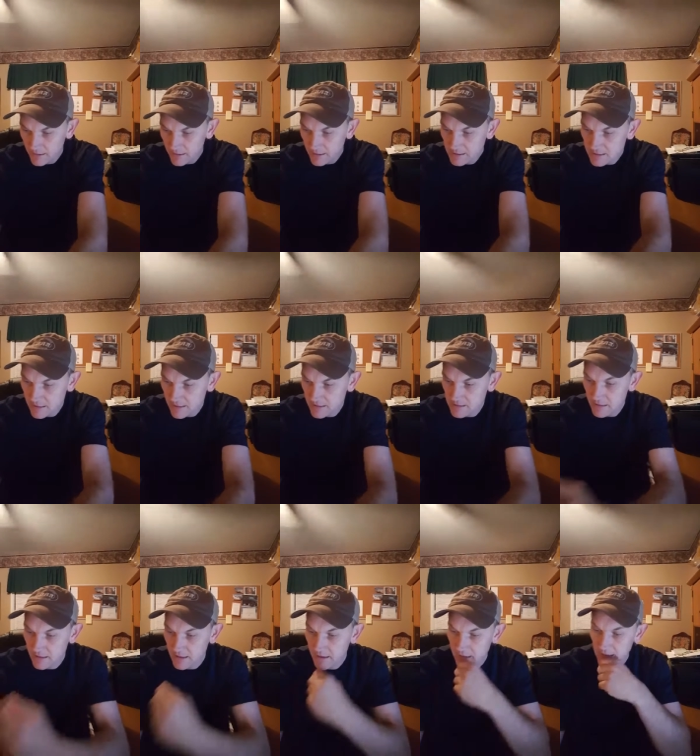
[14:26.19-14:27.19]
He says,
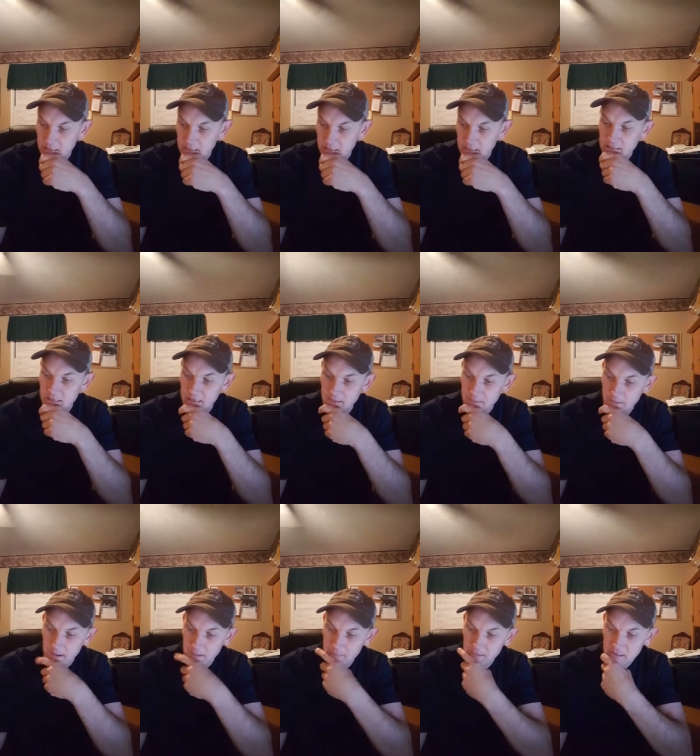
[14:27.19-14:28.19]
he says, in
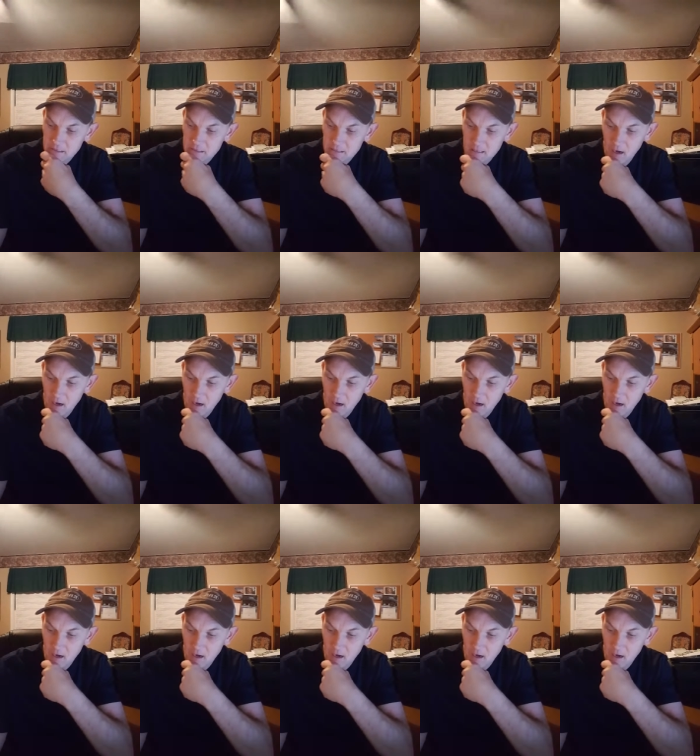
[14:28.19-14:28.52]
my business,